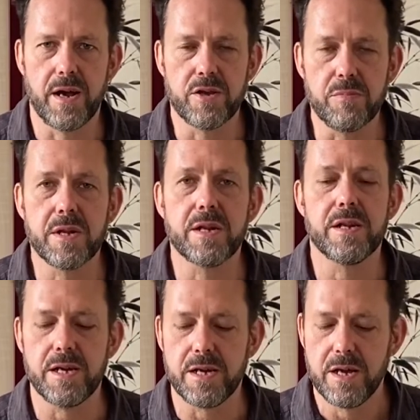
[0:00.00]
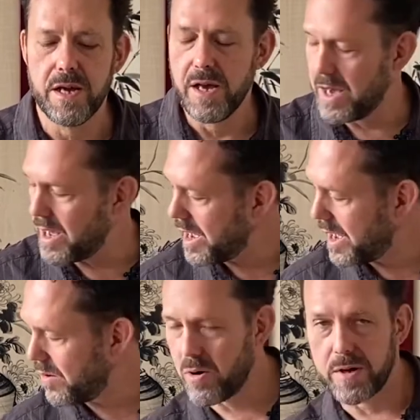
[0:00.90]
humidity
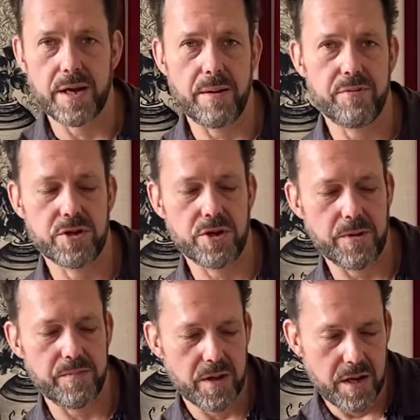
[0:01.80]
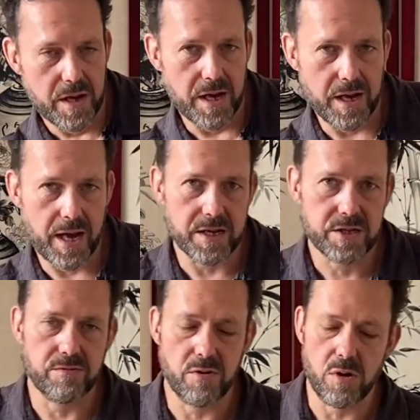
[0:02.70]
or temperature. He has
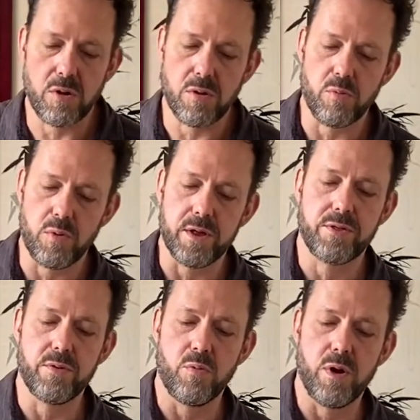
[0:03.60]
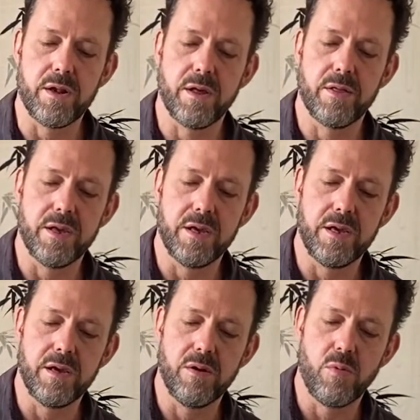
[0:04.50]
to roll with what
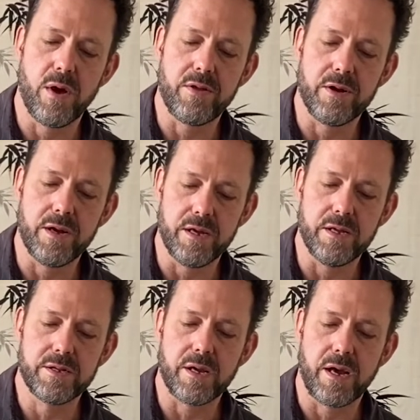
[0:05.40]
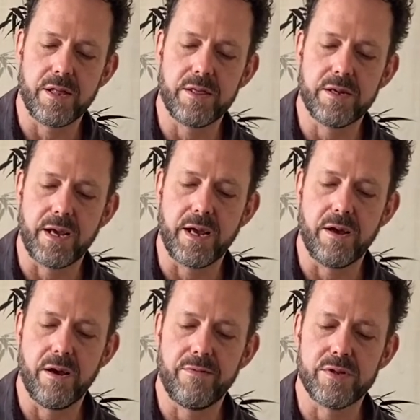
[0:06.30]
the weather is on the day
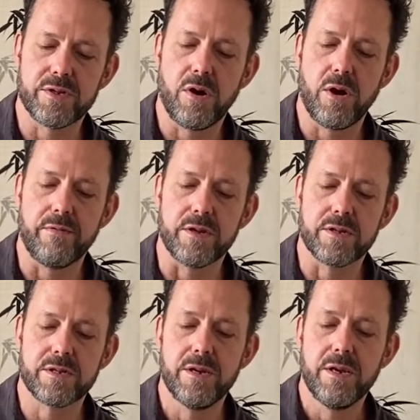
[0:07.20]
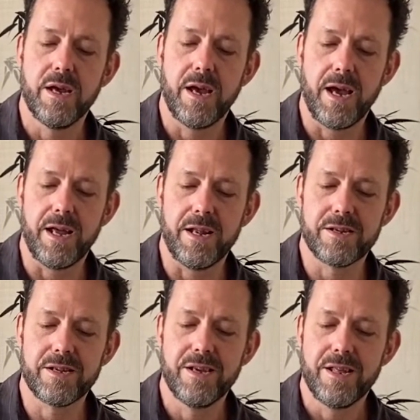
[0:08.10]
of his harvest.
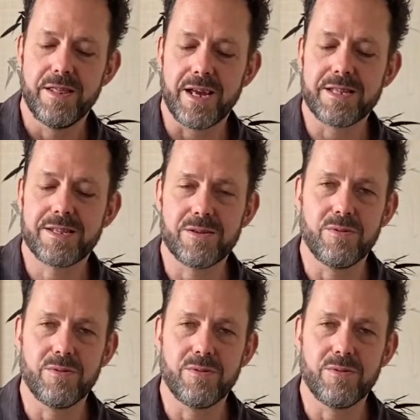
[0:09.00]
And that's